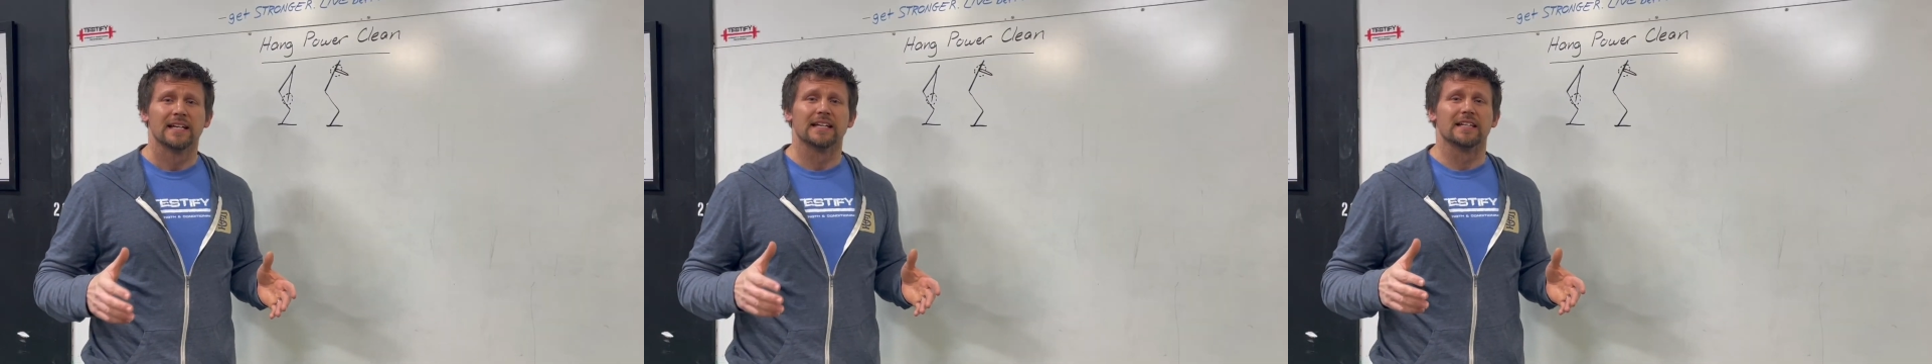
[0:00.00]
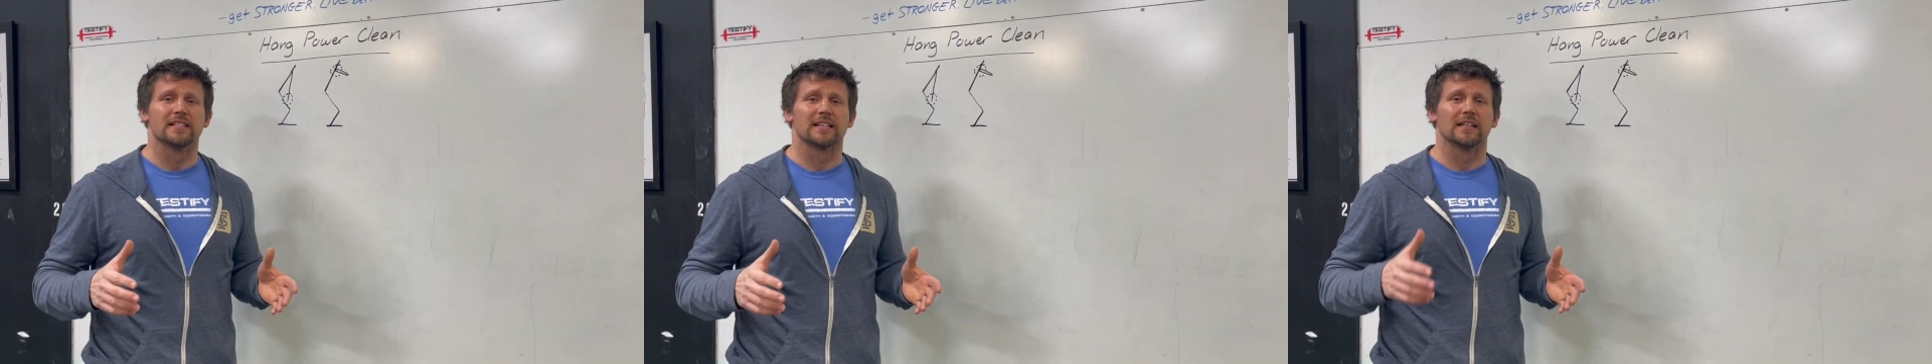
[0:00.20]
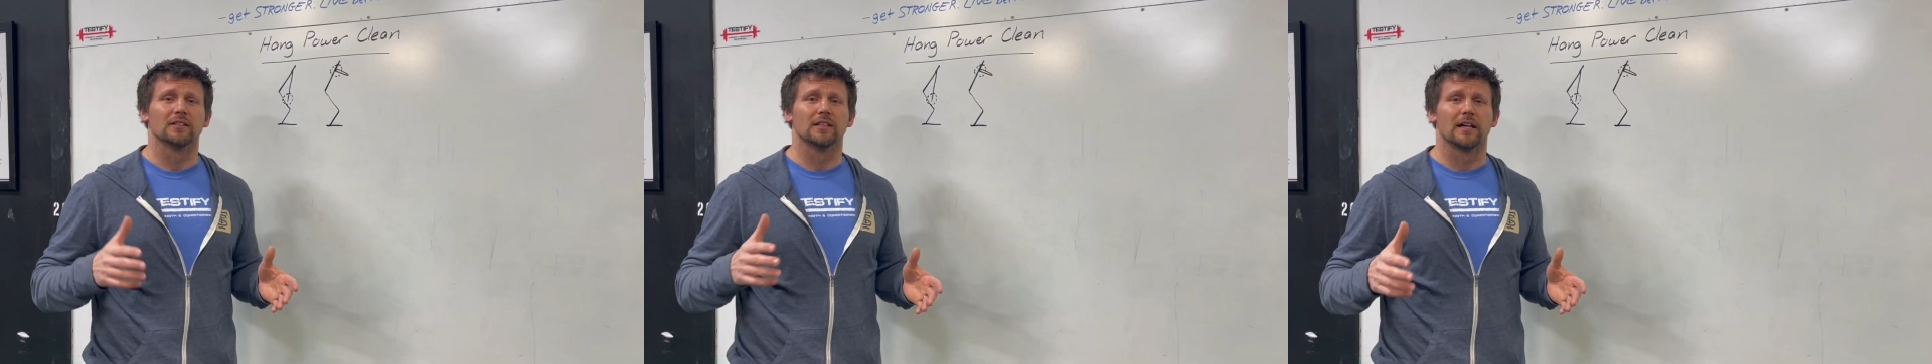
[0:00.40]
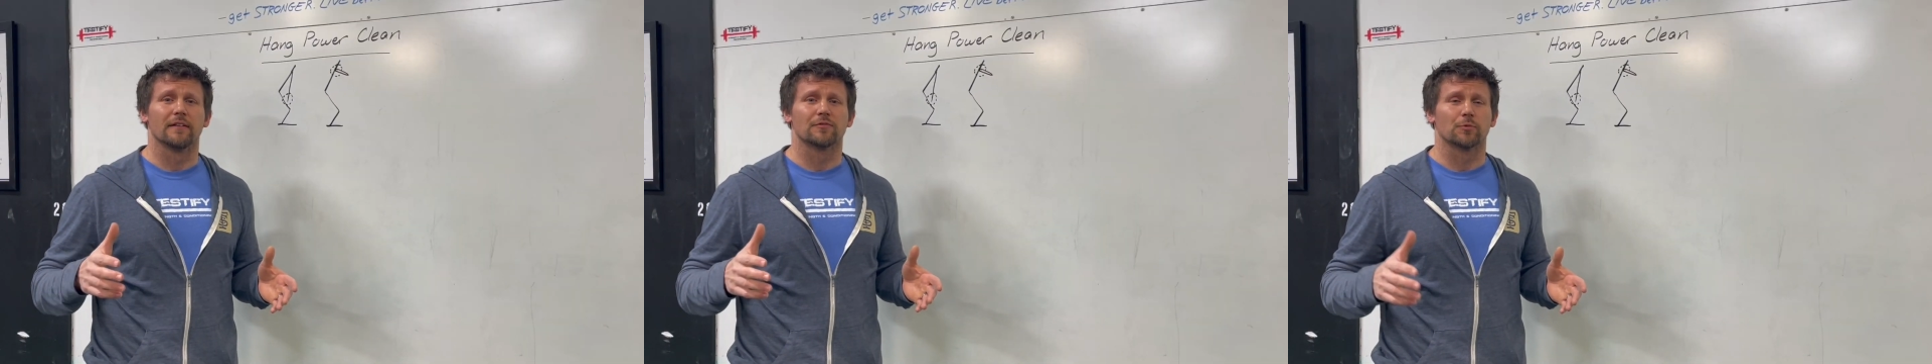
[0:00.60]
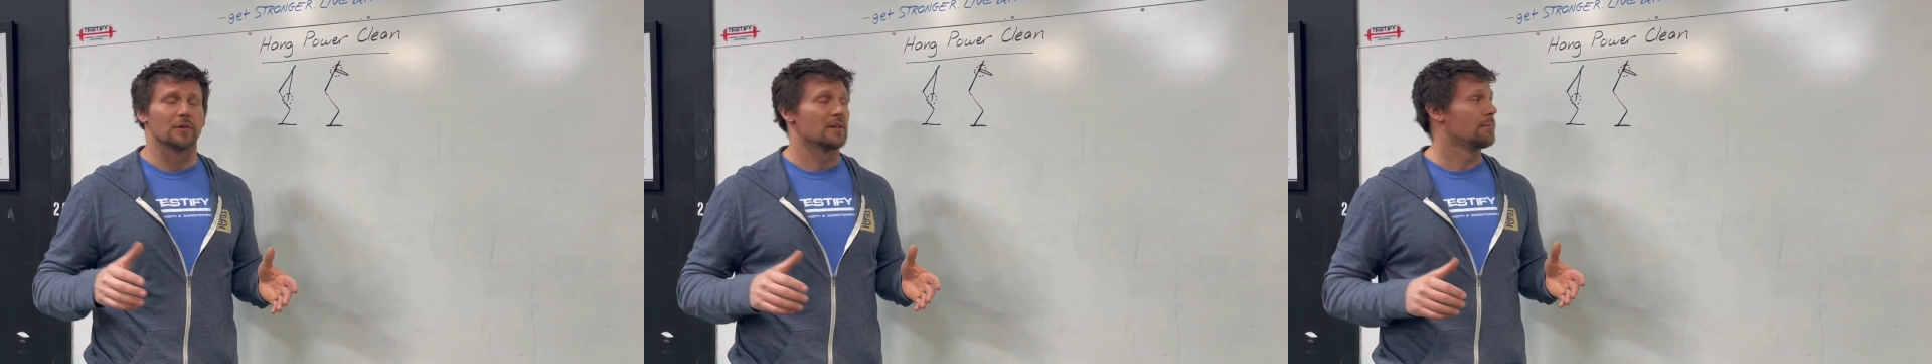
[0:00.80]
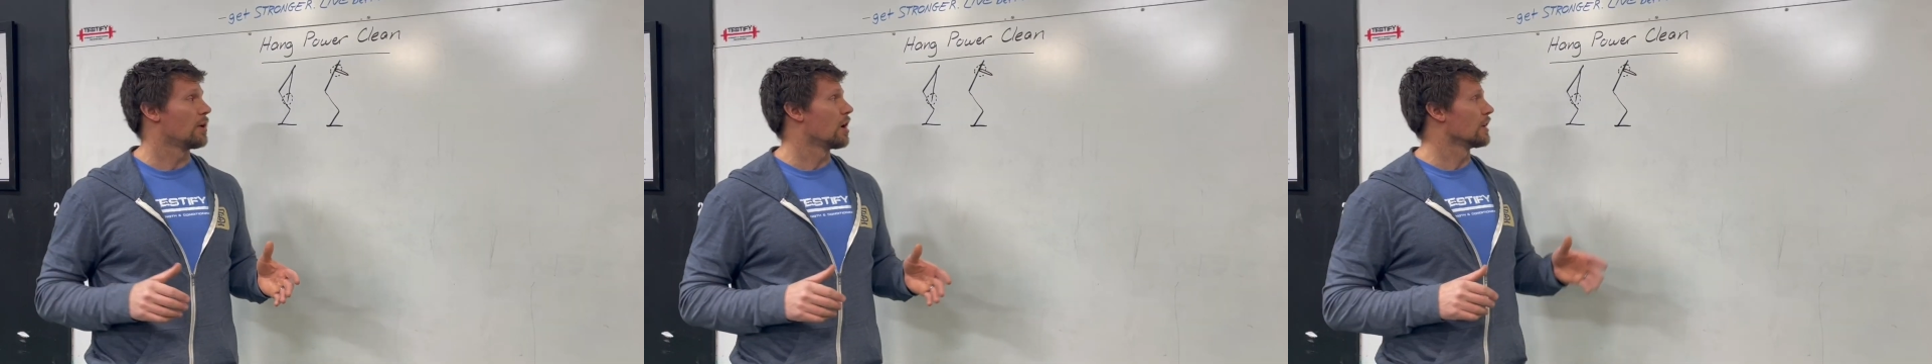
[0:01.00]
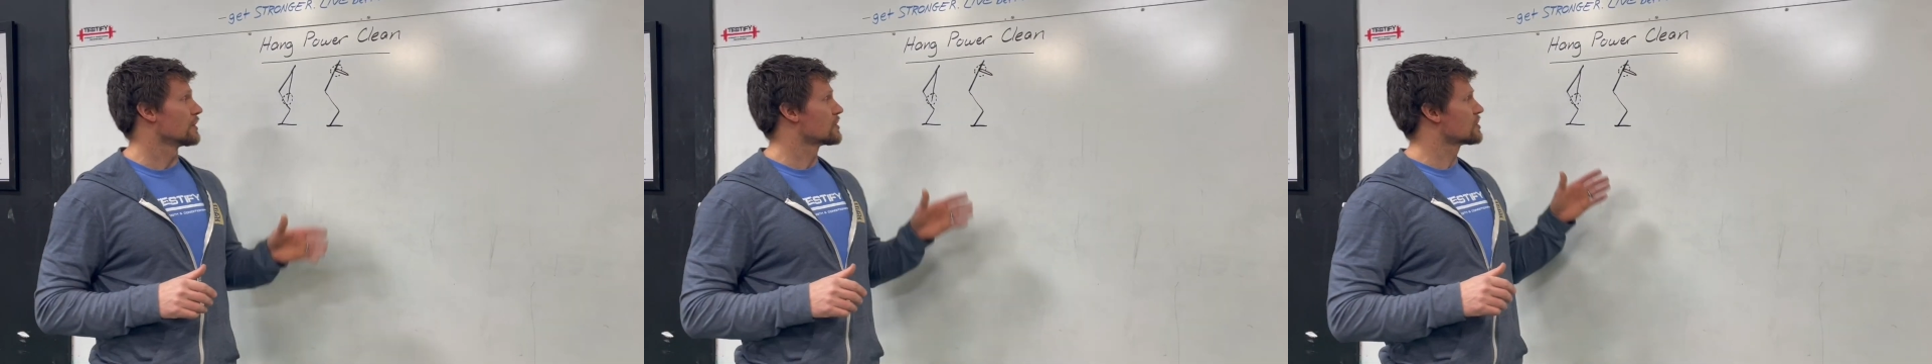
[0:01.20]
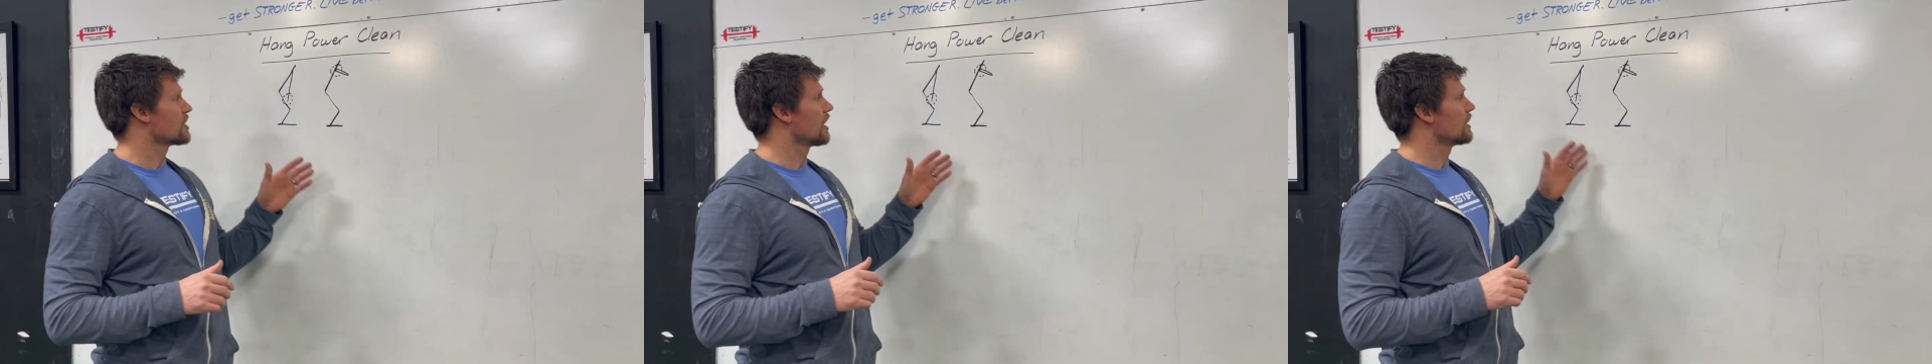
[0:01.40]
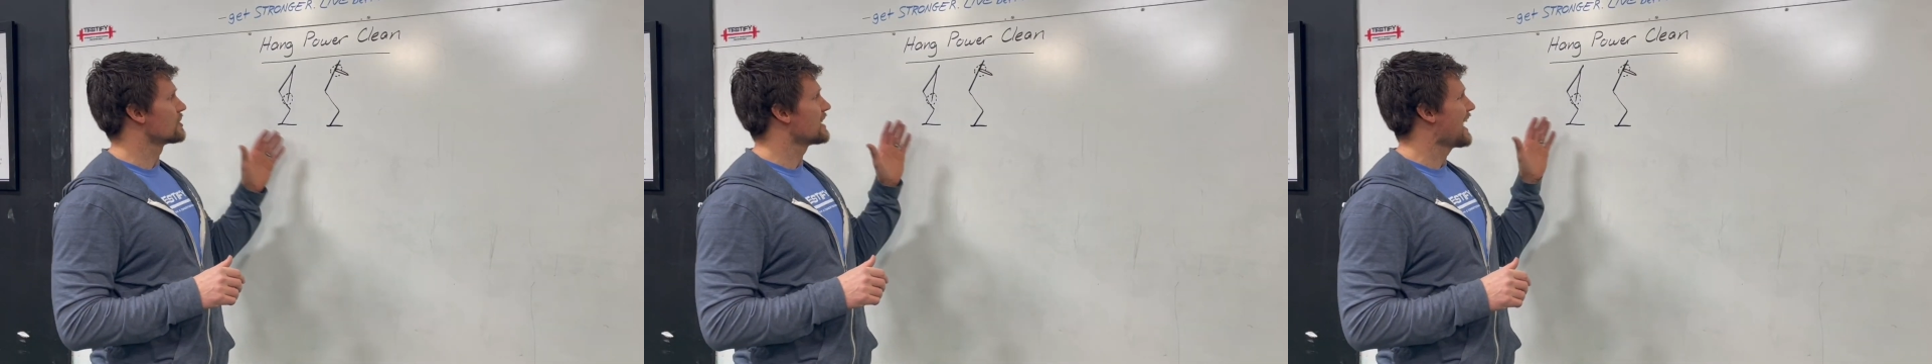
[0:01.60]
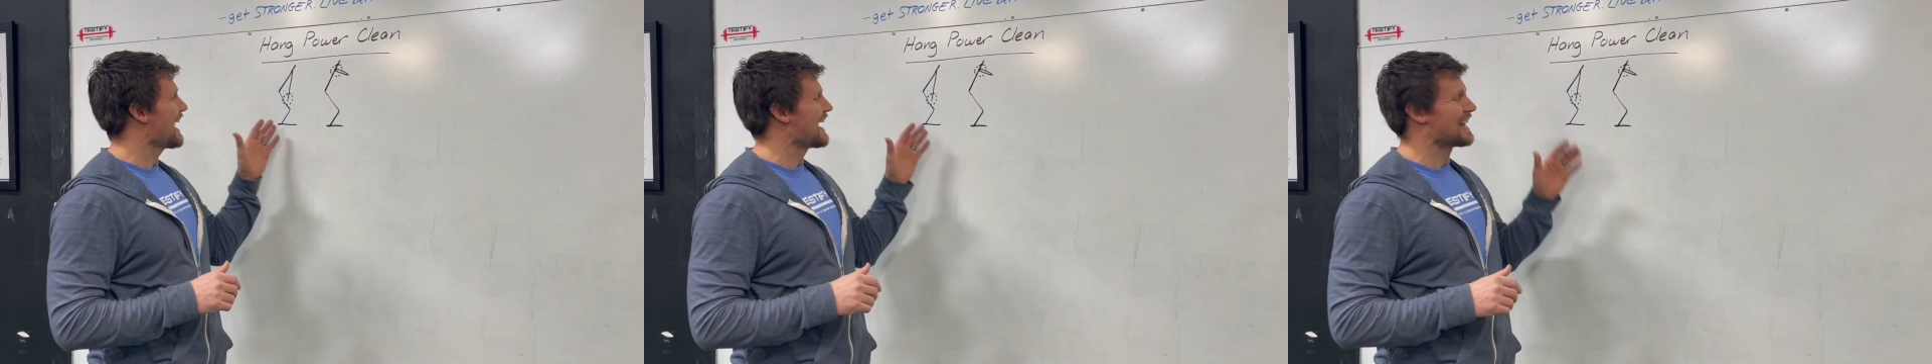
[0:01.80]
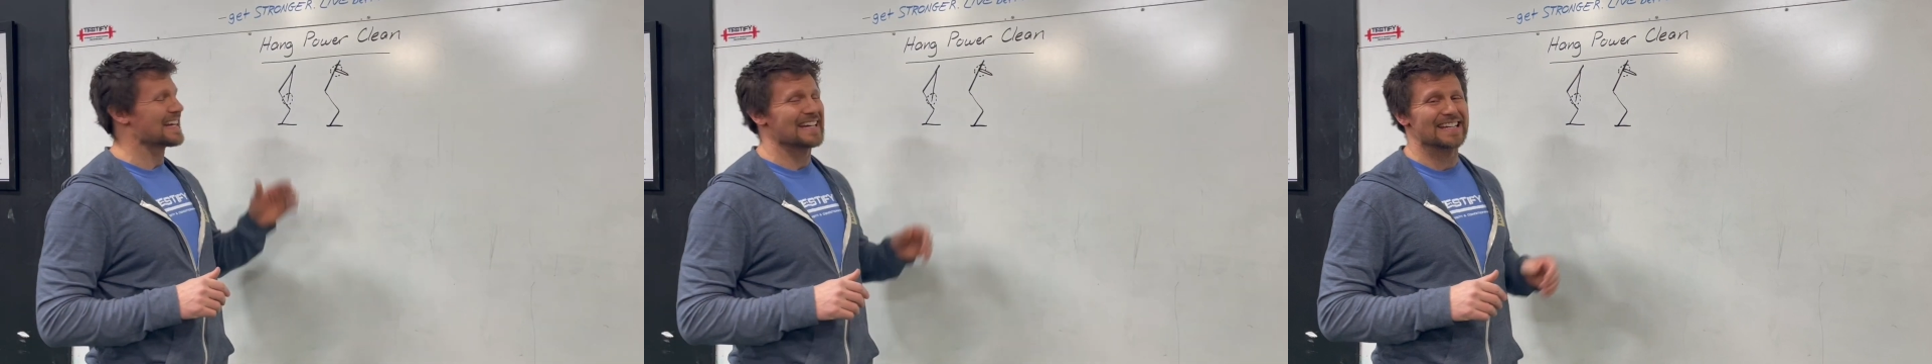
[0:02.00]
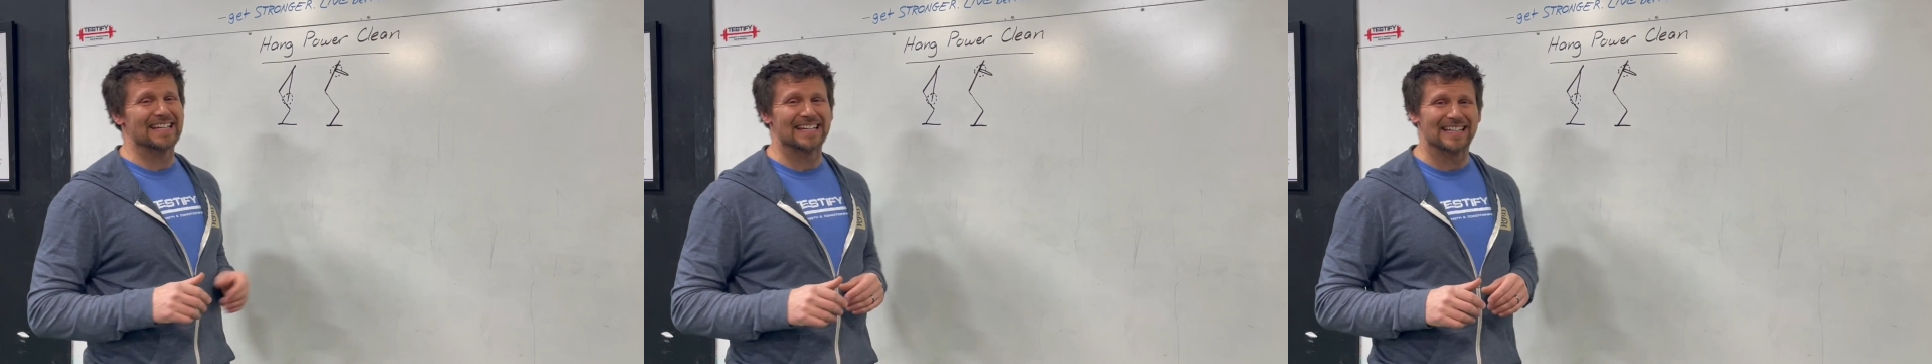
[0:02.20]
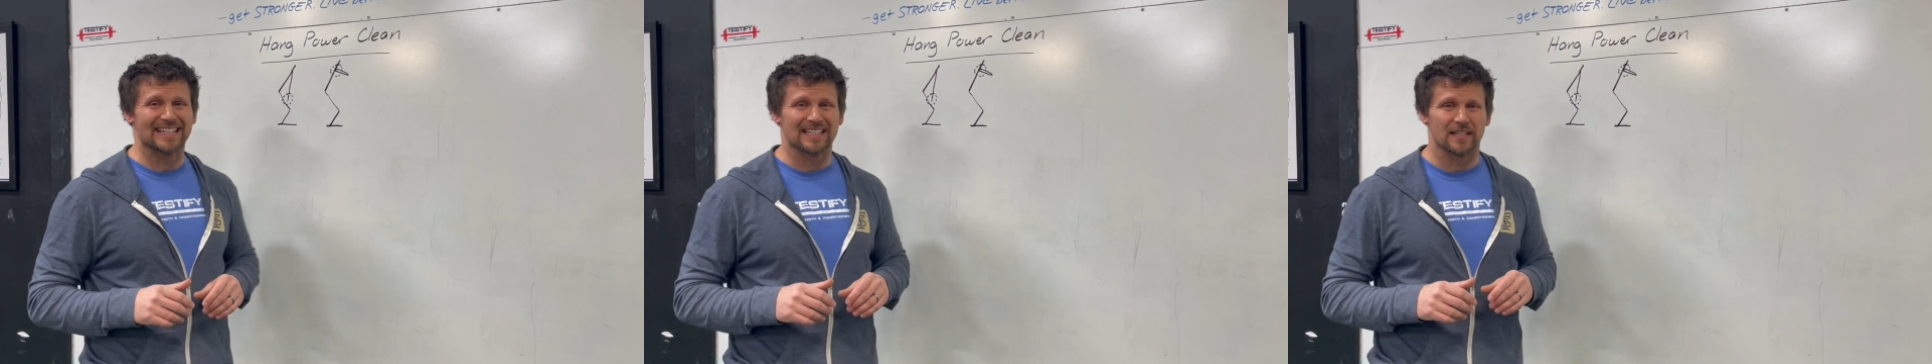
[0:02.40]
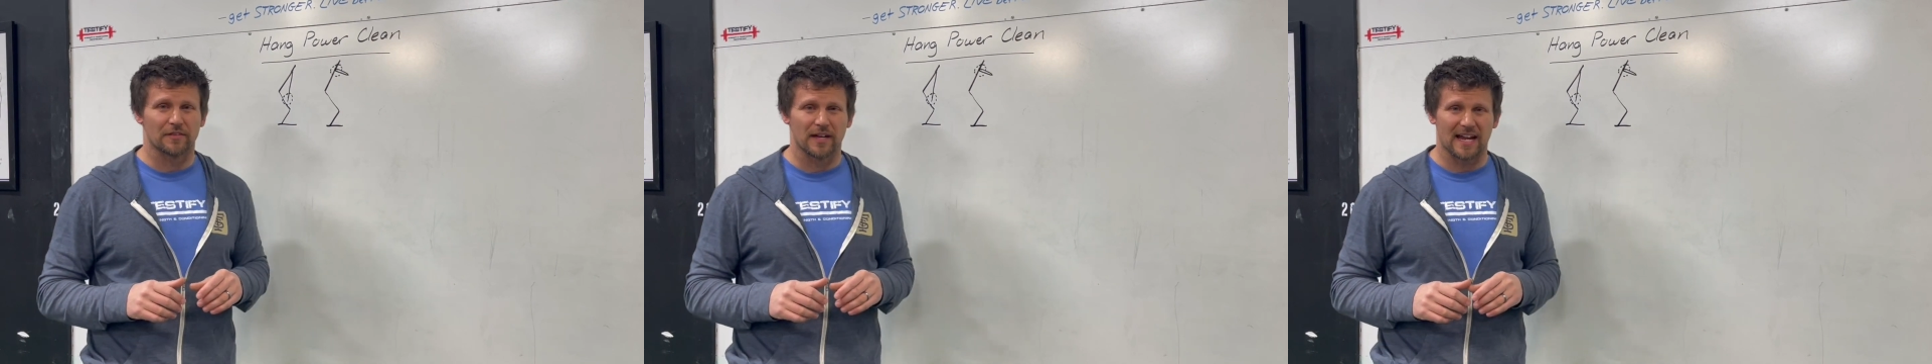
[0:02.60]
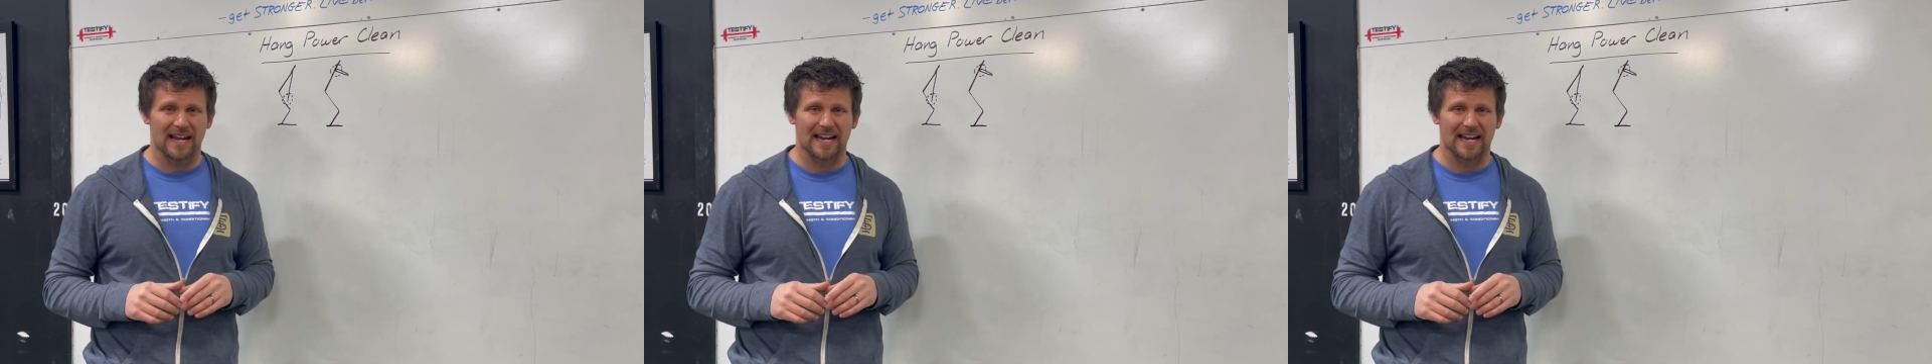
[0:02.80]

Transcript: It is a lift where the bar starts hanging in the